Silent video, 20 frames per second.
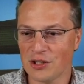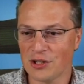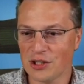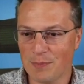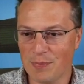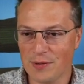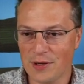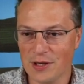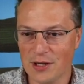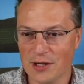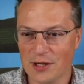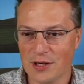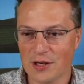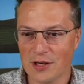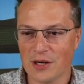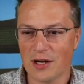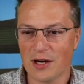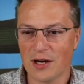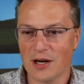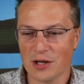CRTP,
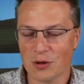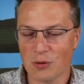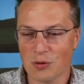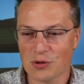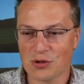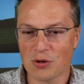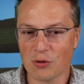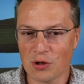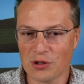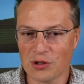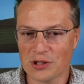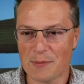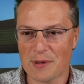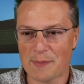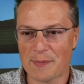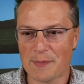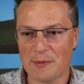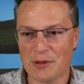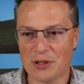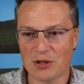accuracy recurrent
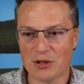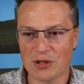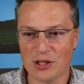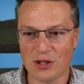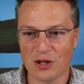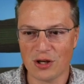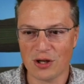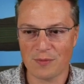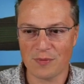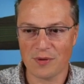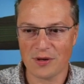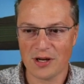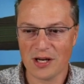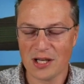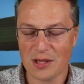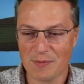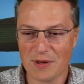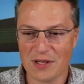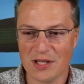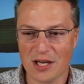parameter idiom,
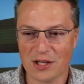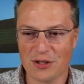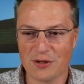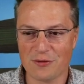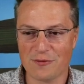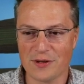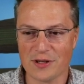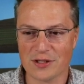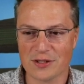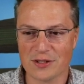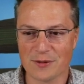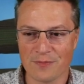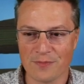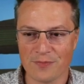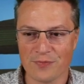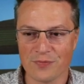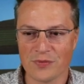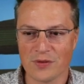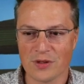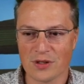and many other things.
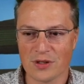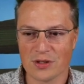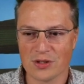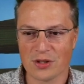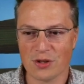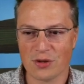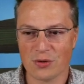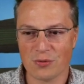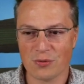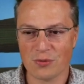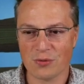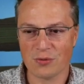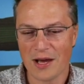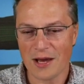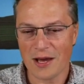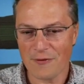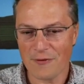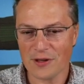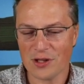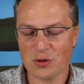So
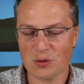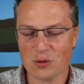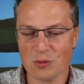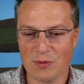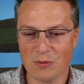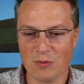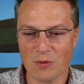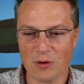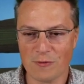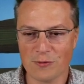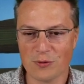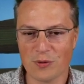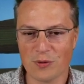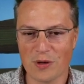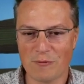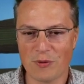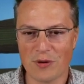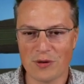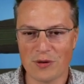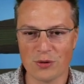I think this would be worth
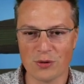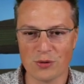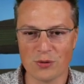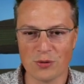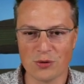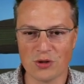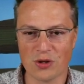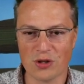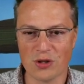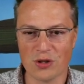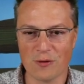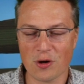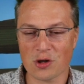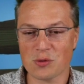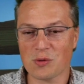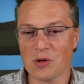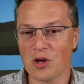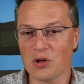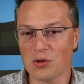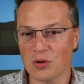to everyone to join. Of
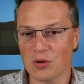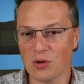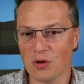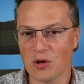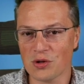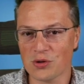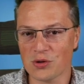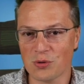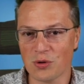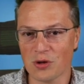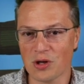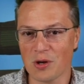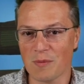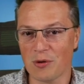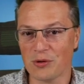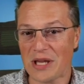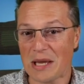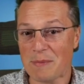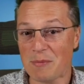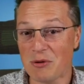course, we're going to also talk
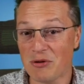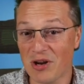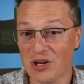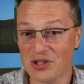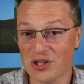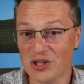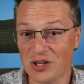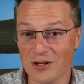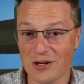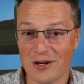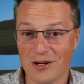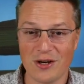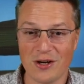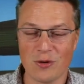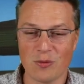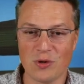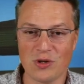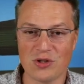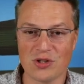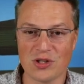about type erasure,
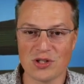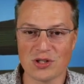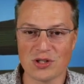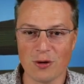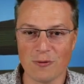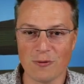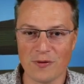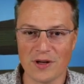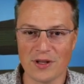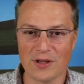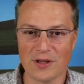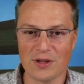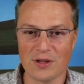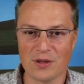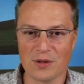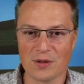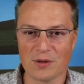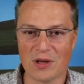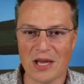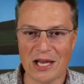which is
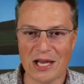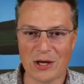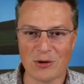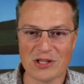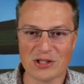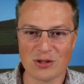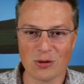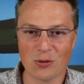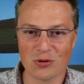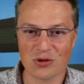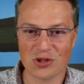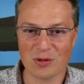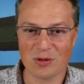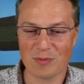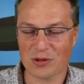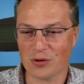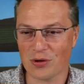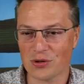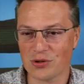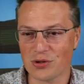often a great
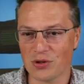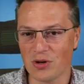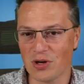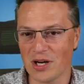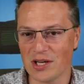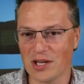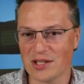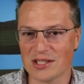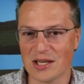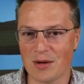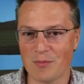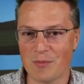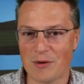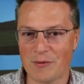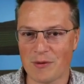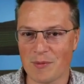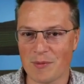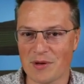solution, but also has some